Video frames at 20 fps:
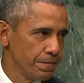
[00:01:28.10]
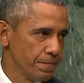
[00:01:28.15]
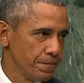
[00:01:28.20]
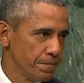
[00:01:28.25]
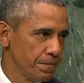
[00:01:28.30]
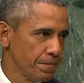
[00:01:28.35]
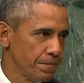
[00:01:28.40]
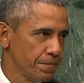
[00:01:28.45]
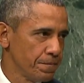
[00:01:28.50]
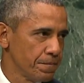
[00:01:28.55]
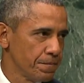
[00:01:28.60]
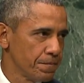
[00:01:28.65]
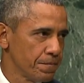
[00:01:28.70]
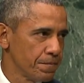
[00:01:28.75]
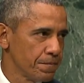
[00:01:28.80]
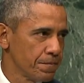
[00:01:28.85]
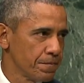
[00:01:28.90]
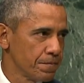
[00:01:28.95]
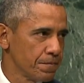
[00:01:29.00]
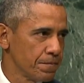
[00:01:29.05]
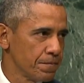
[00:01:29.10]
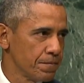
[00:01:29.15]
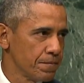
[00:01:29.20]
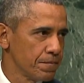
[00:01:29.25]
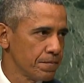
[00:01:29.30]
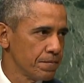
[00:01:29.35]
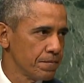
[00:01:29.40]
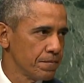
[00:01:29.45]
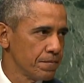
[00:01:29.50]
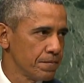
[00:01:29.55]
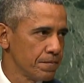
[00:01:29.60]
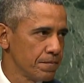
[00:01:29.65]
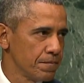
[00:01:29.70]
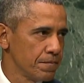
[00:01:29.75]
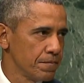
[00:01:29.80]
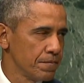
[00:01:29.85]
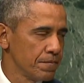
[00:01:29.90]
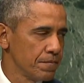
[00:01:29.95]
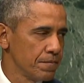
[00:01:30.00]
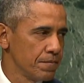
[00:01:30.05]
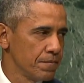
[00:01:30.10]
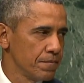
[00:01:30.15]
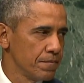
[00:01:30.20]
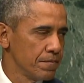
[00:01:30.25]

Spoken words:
(no one is talking)